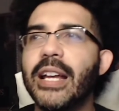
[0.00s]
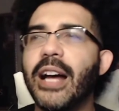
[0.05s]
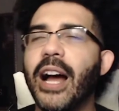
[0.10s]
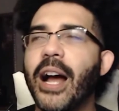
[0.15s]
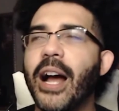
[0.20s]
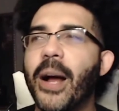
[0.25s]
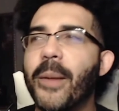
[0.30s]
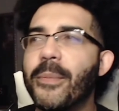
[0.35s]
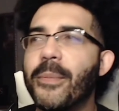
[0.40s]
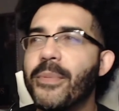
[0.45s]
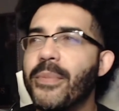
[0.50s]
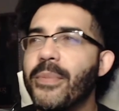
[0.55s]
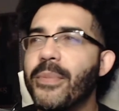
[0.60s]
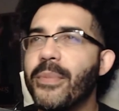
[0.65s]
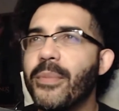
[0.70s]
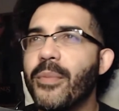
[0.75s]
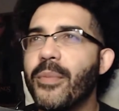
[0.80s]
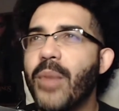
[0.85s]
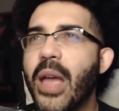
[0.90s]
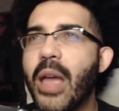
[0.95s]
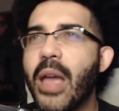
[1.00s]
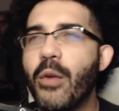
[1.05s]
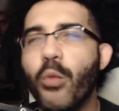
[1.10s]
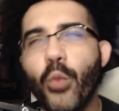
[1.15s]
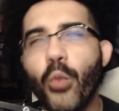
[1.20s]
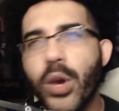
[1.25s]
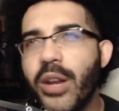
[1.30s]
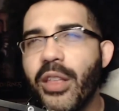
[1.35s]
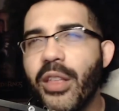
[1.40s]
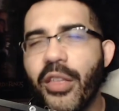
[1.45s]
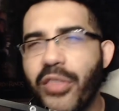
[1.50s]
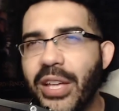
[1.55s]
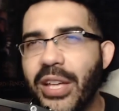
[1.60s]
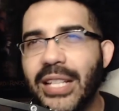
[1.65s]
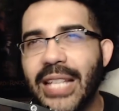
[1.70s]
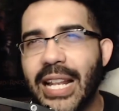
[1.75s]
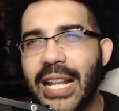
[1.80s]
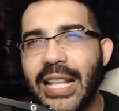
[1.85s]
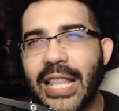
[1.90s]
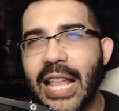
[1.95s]
One of the things
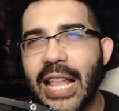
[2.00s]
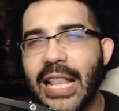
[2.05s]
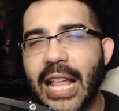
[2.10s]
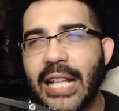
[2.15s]
that